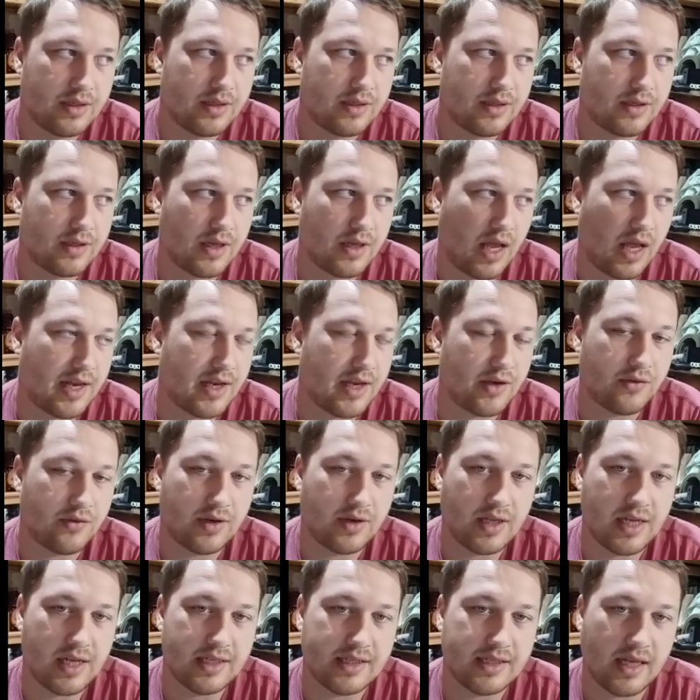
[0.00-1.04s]
I didn't
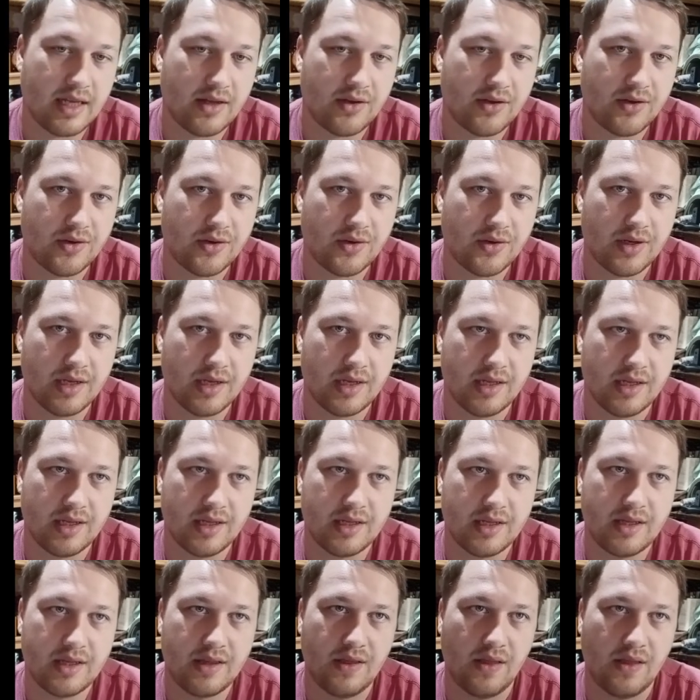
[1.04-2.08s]
realize how
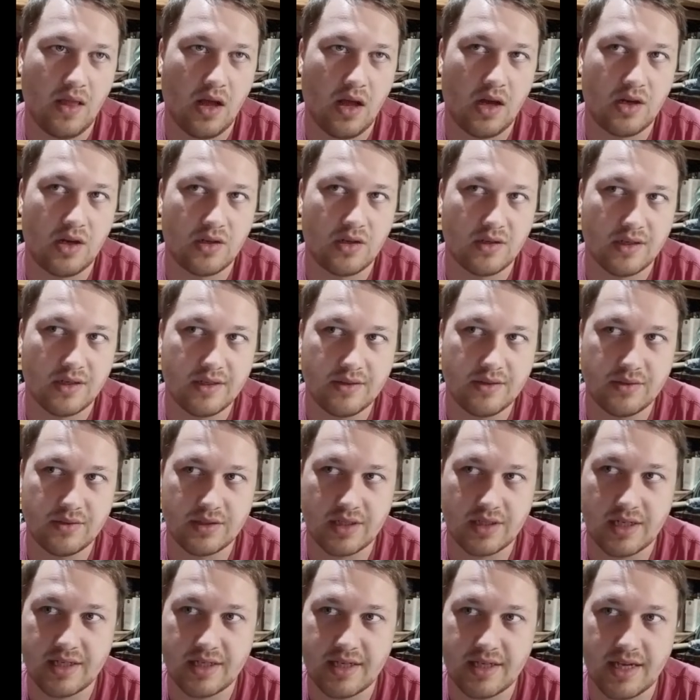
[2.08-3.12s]
long it was
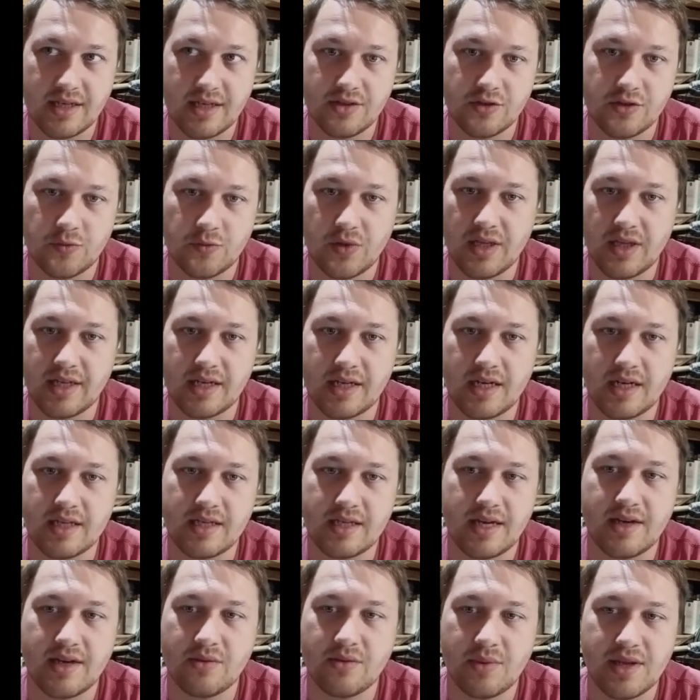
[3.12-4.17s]
going to take. It took me like an
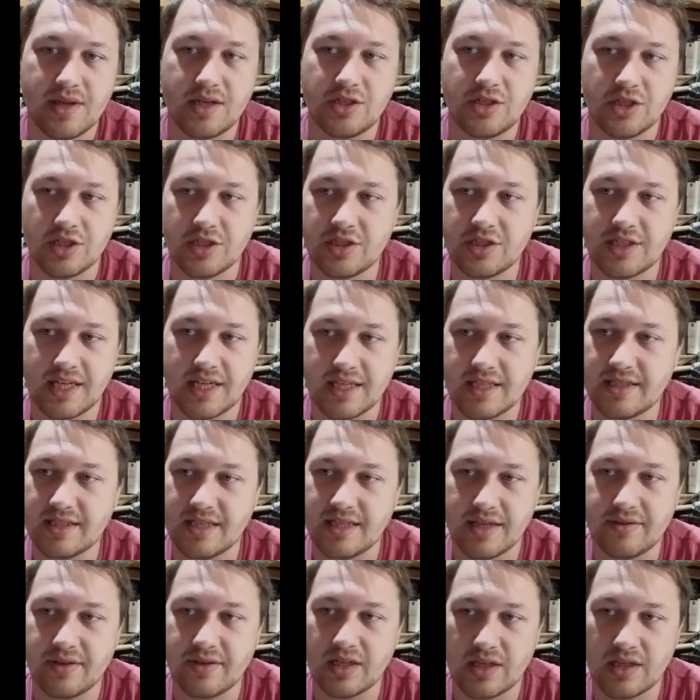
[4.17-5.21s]
entire week just to get
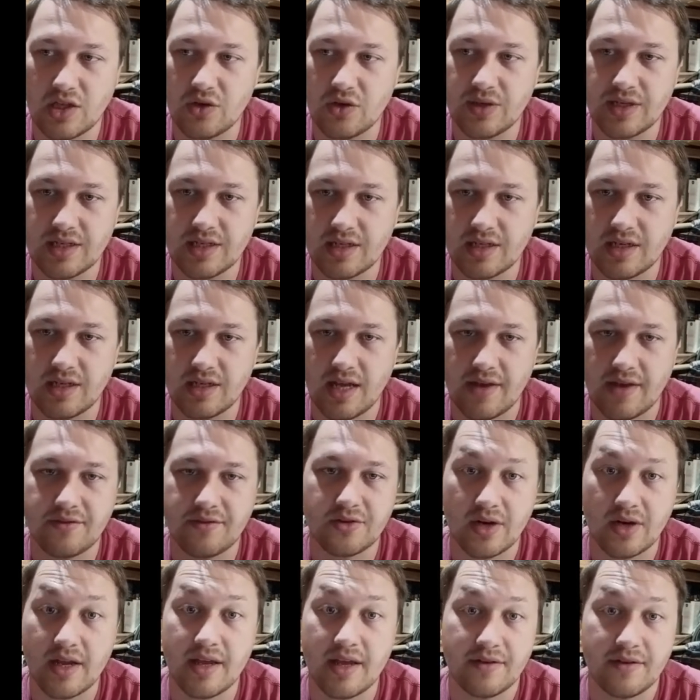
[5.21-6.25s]
saving and loading done after
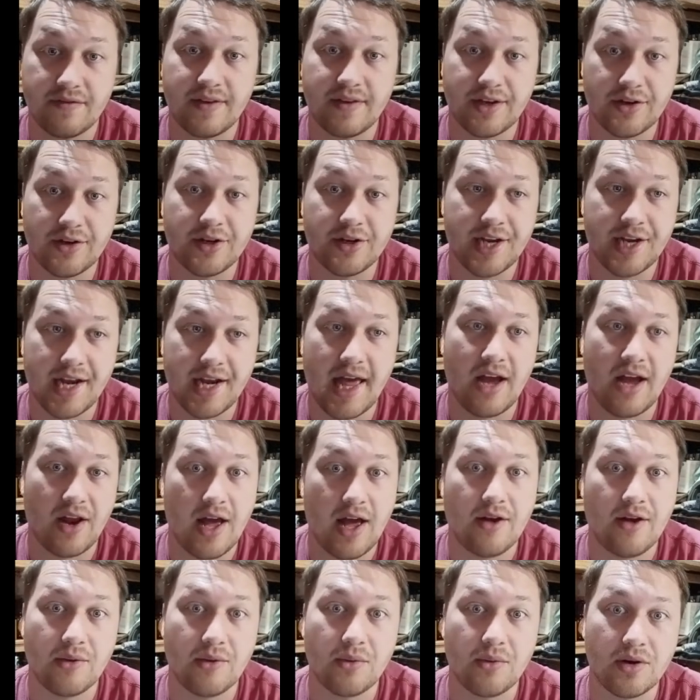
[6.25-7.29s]
I had figured it out
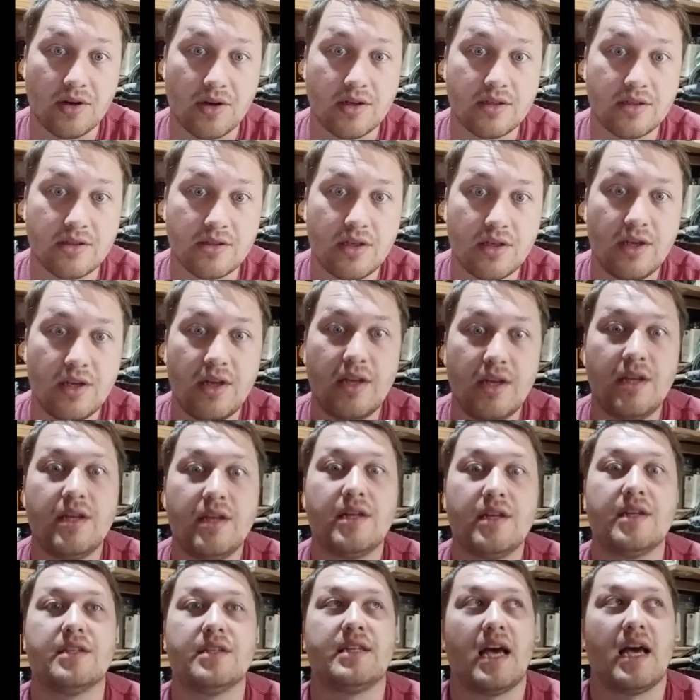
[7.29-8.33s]
how it works.
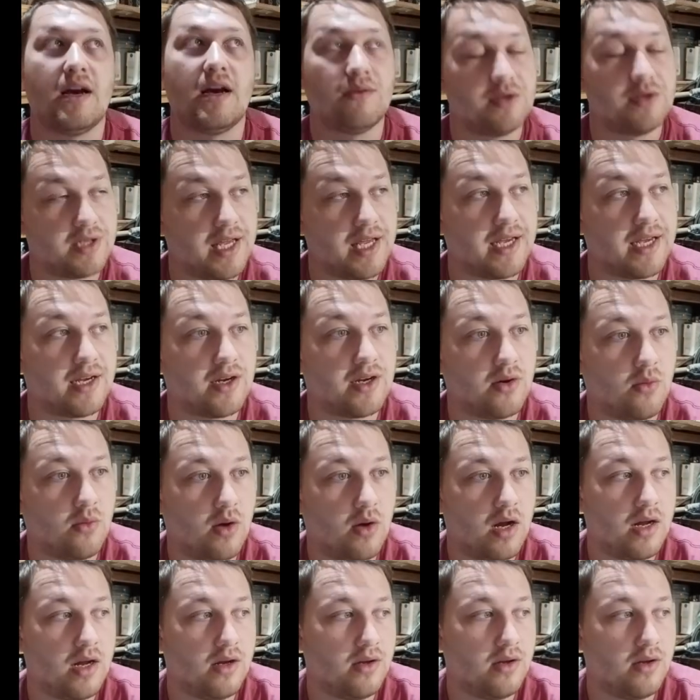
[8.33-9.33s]
So that was taking a while.